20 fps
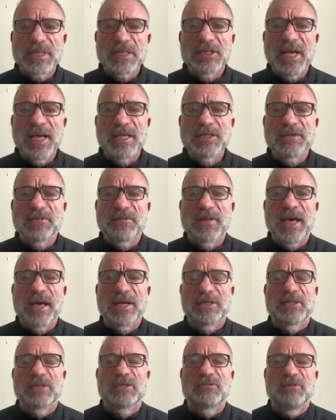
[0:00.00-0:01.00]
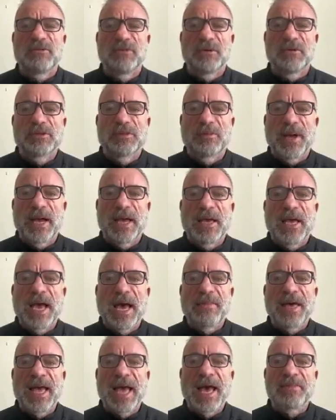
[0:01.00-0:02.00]
tens of thousands refused to pay
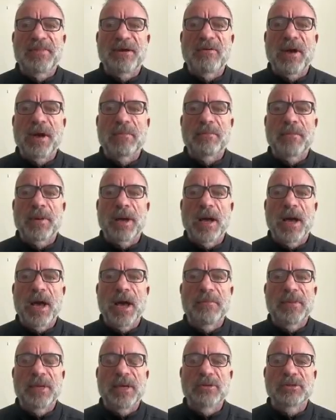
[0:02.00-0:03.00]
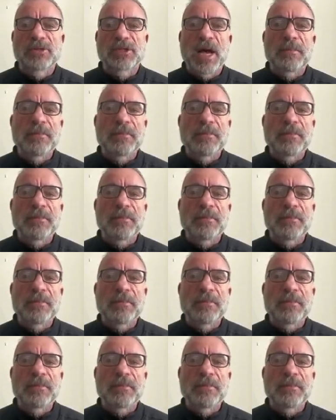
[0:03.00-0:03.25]
and they had their appeals